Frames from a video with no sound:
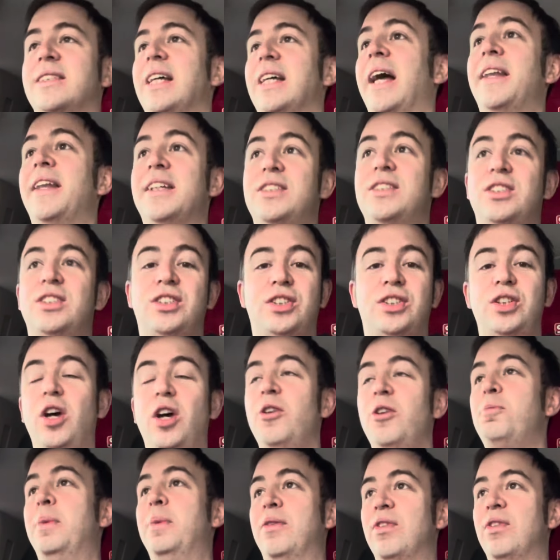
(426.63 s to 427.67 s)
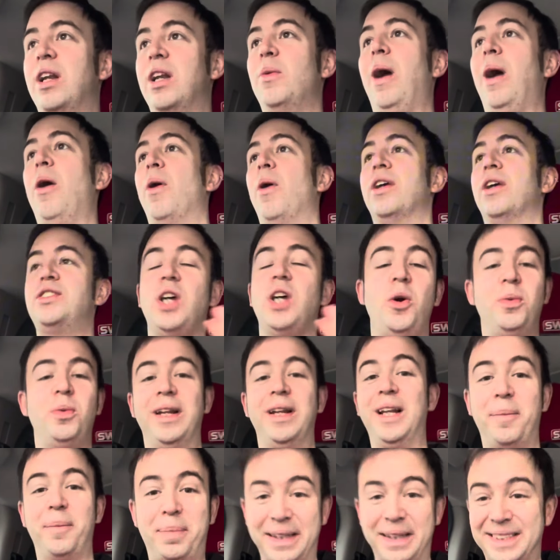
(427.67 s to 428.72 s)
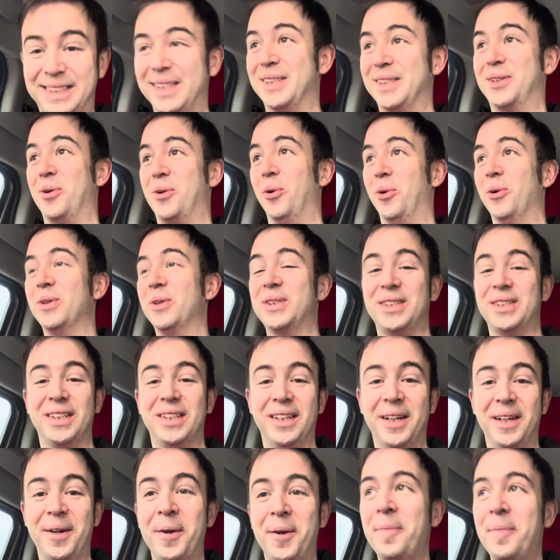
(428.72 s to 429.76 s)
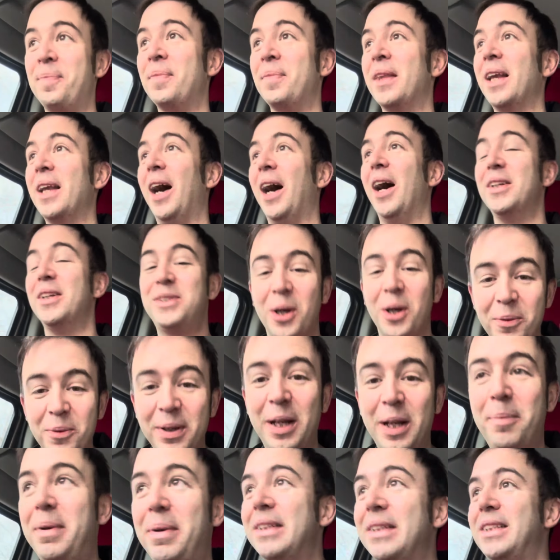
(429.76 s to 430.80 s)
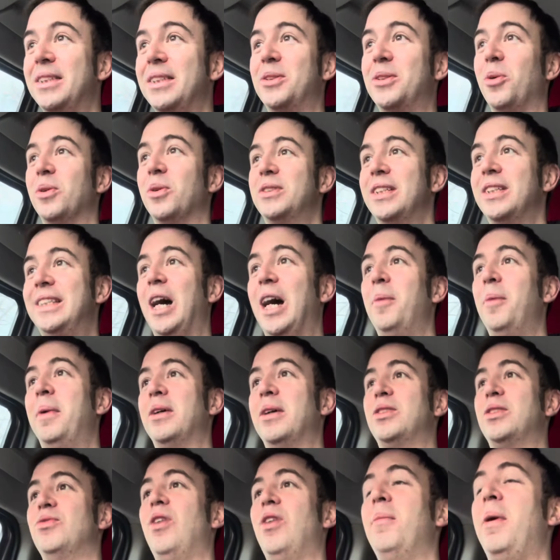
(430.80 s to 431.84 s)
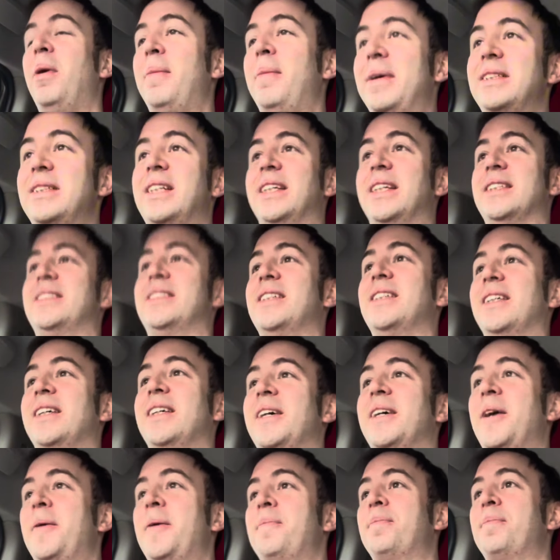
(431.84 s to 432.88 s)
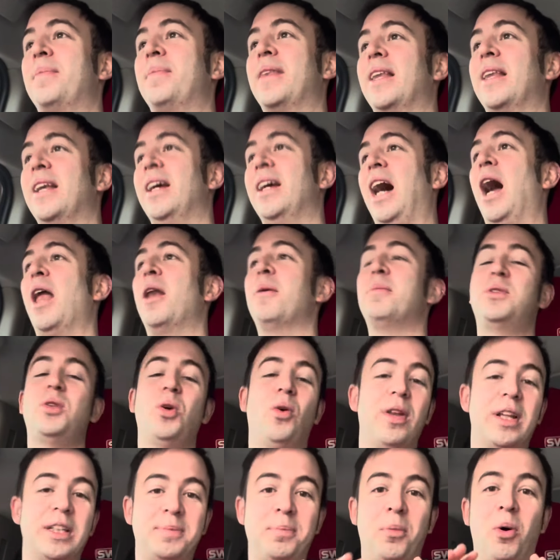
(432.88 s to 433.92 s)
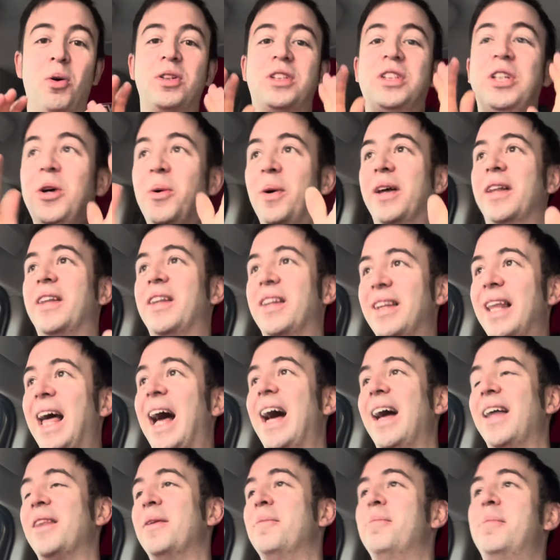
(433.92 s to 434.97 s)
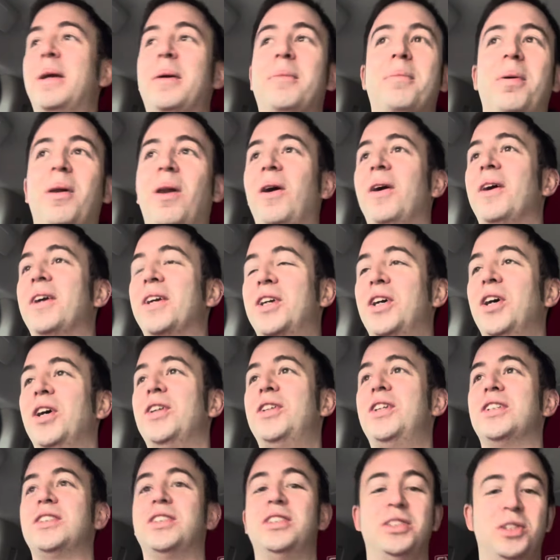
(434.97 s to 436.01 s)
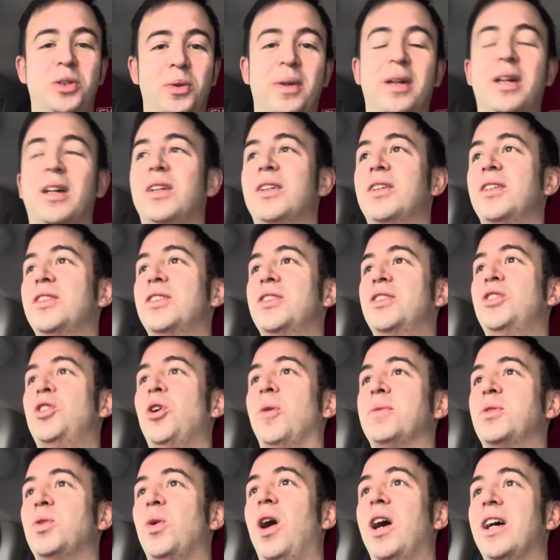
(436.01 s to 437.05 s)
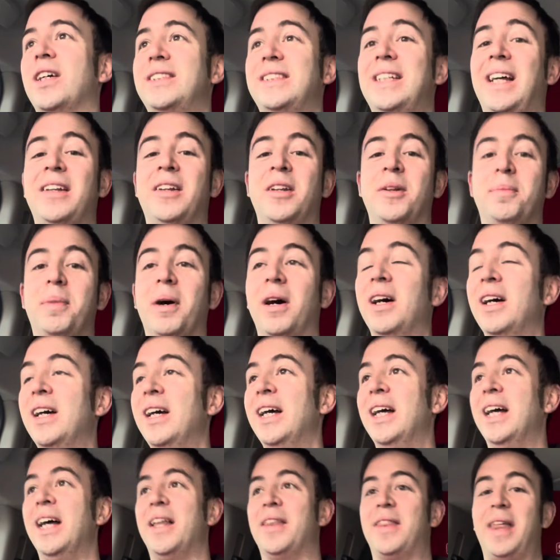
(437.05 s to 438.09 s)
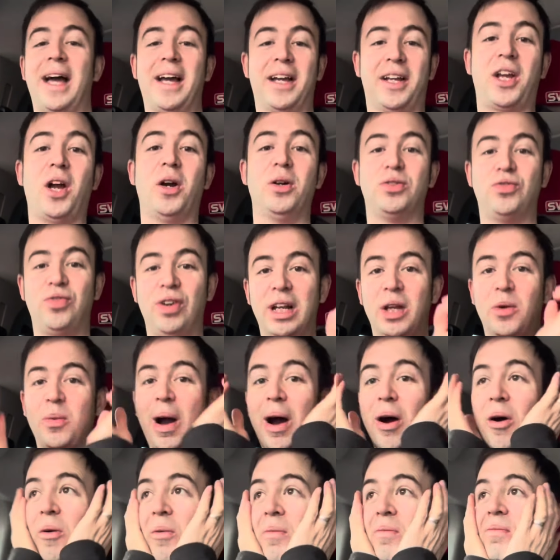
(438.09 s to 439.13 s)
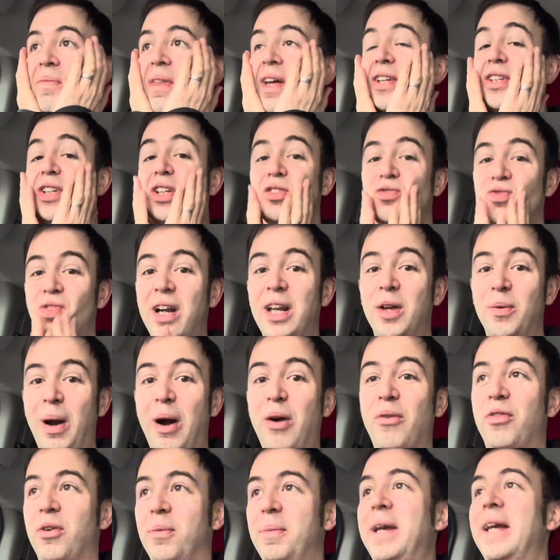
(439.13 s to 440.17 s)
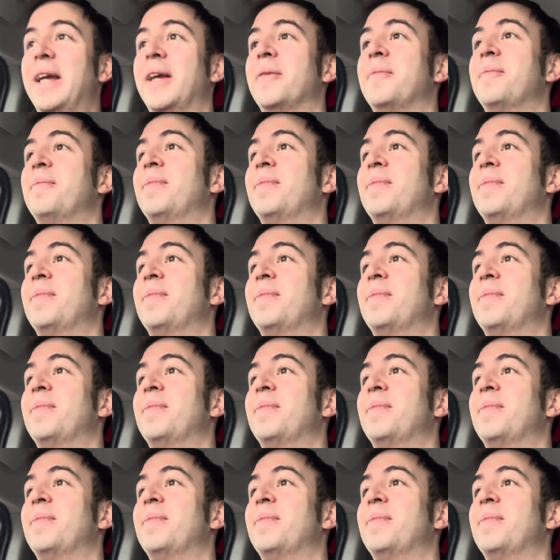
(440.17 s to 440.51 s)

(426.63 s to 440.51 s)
and it's served me really well. I don't need a business course. I don't need a business course to tell me how to run my business. And I'm sure there's more to it than that, than being polite and courteous and doing a job to a high standard, but that goes really well. That does really well for me.